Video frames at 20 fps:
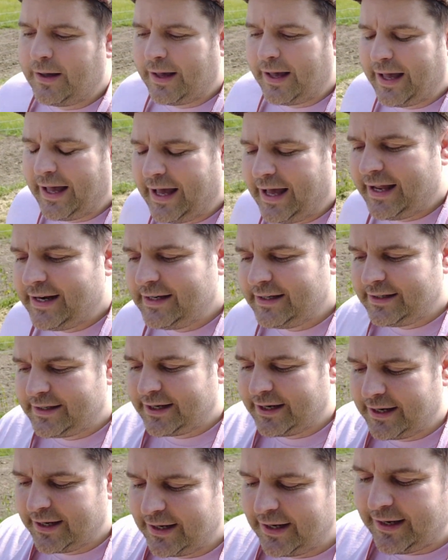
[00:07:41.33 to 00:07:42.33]
and
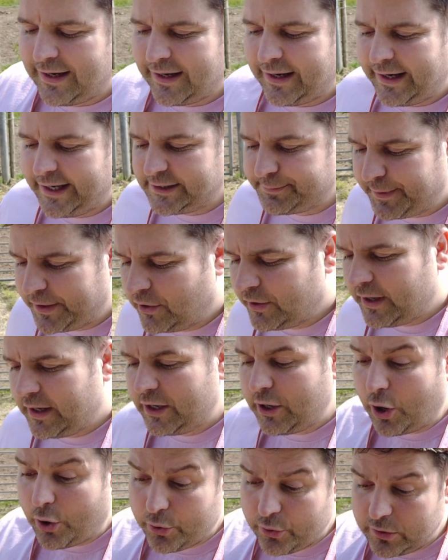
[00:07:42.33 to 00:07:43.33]
he's been on a
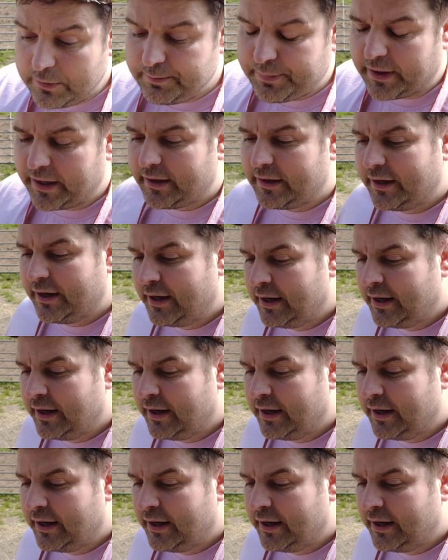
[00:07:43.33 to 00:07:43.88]
loan, but